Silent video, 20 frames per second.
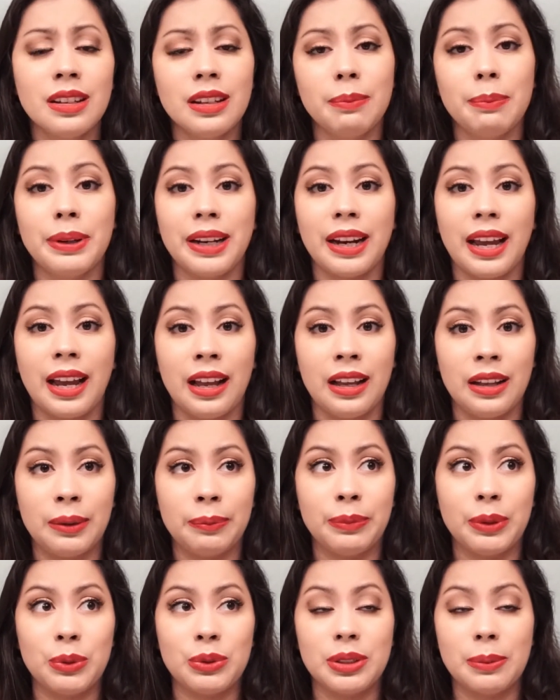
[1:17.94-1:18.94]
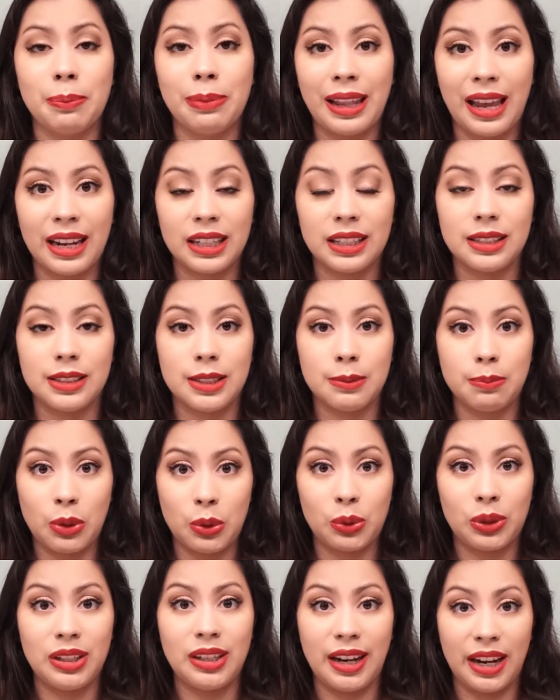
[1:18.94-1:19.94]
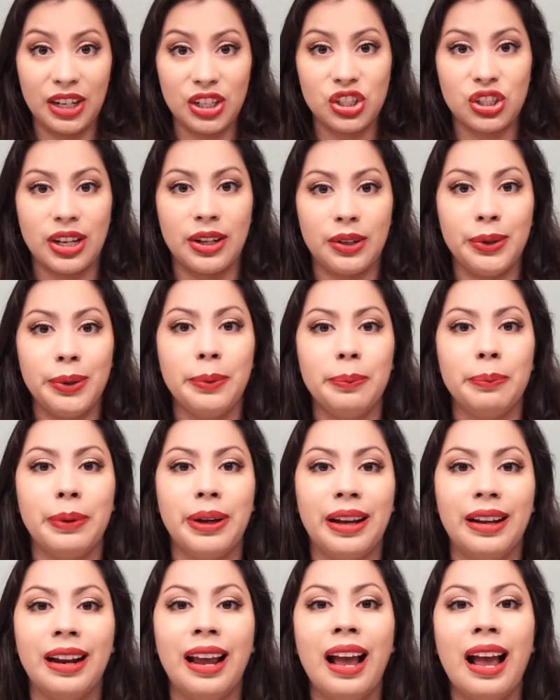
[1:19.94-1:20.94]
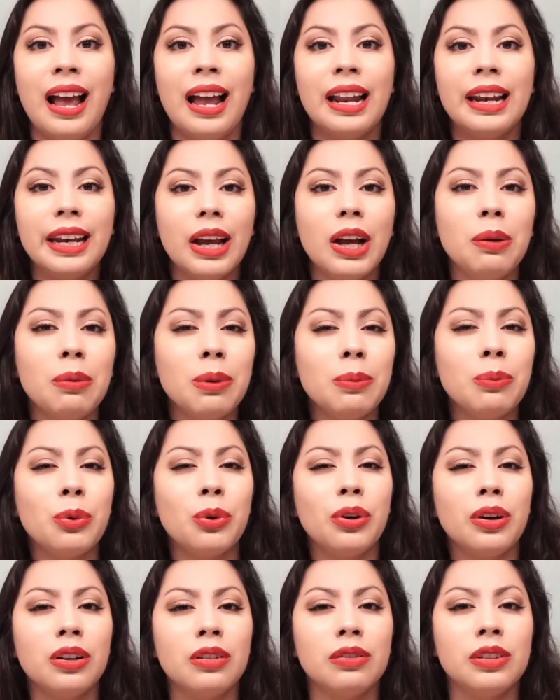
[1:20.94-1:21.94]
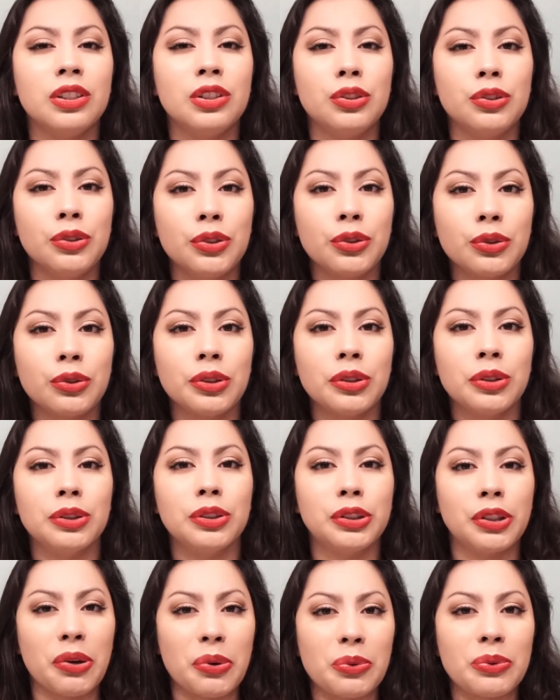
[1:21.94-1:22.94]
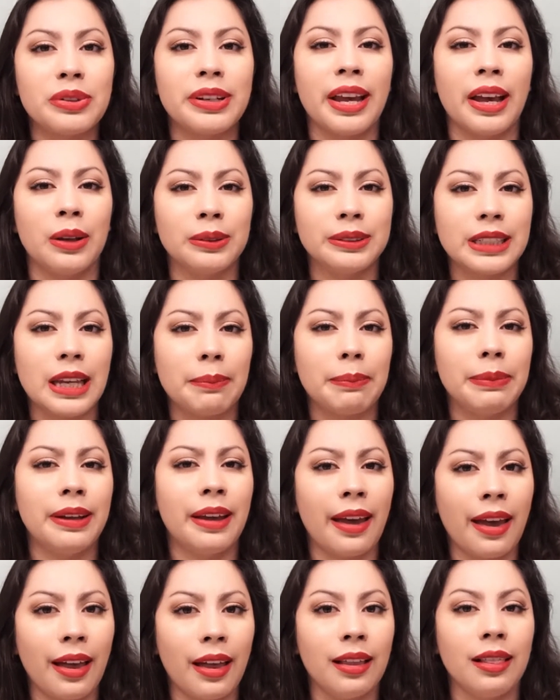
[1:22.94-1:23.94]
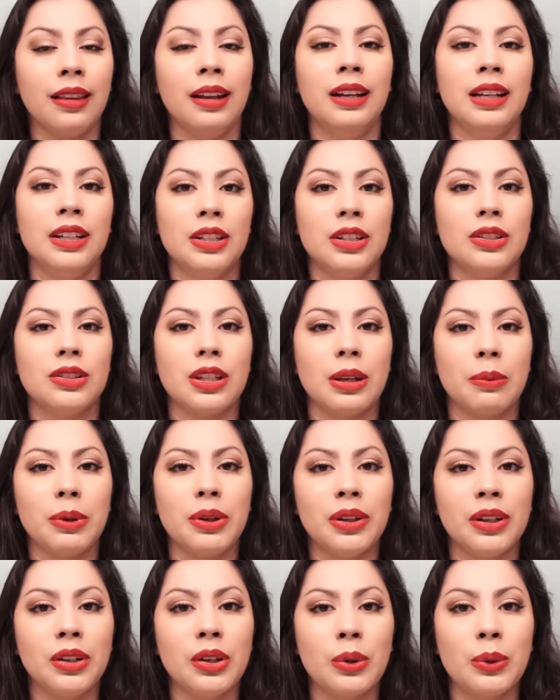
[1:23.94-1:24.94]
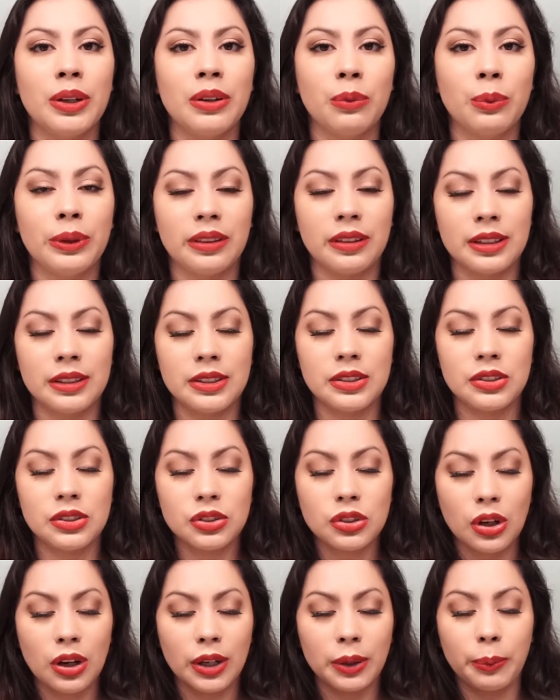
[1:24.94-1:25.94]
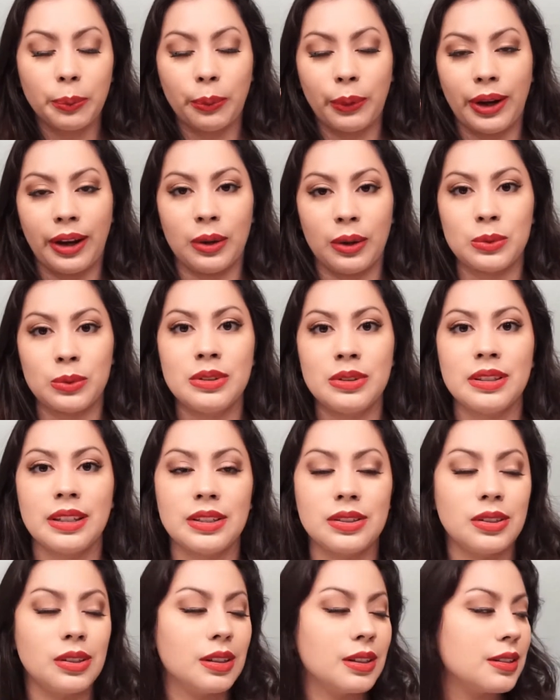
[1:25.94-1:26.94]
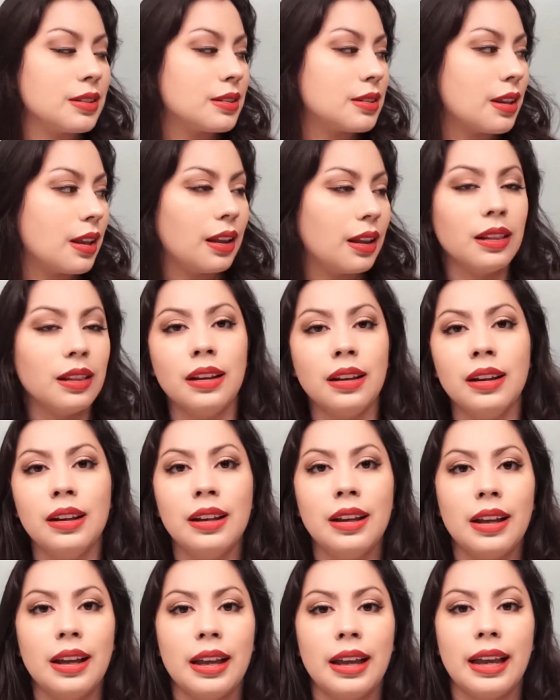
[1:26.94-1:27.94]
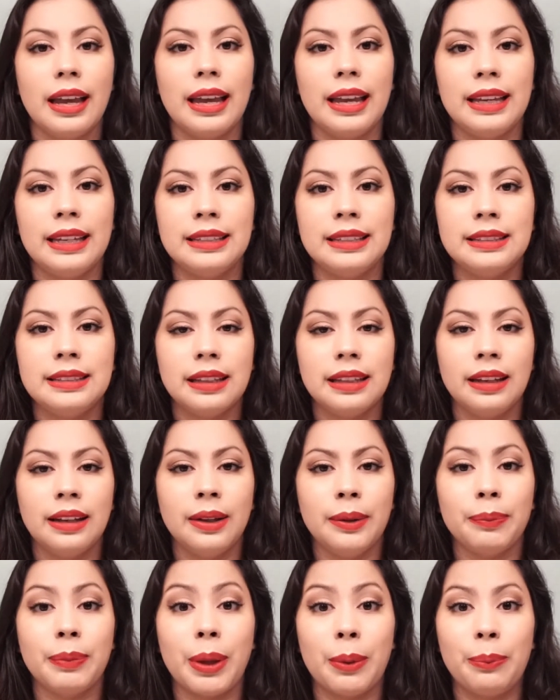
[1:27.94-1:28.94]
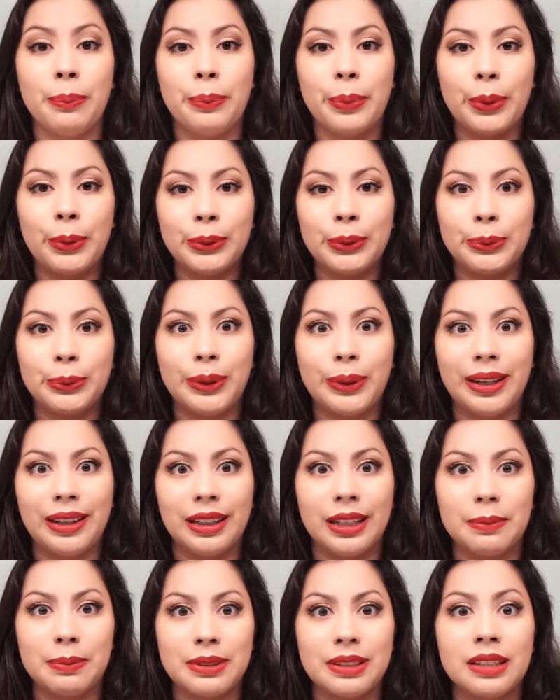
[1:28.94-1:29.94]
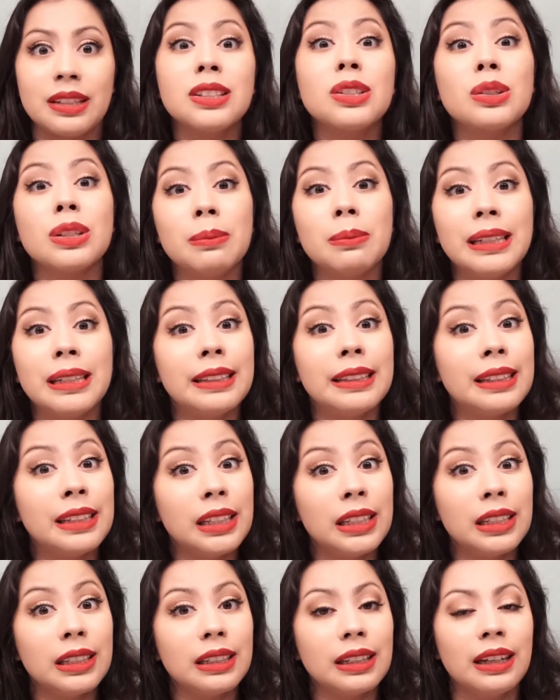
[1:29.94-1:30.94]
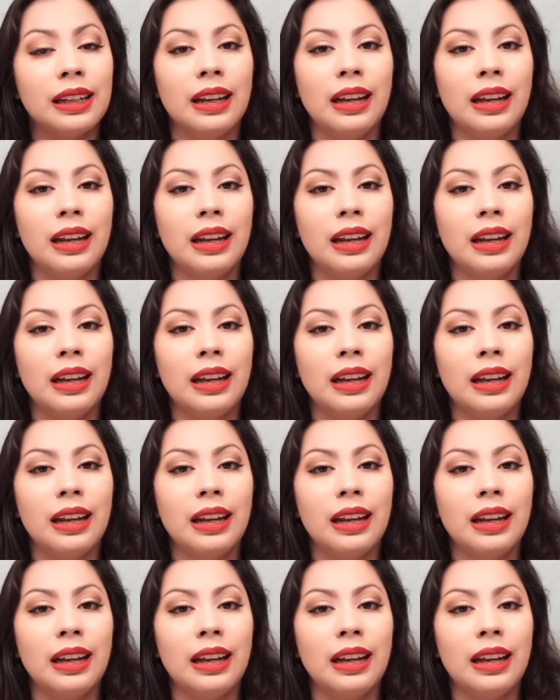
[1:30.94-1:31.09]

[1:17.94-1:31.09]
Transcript: But it was a black smoky eyeshadow, but now I'm more of a neutral toned down type of gal. So I'm going to go in with the dark browns, as you can tell, and a bold red lipstick to complete the look.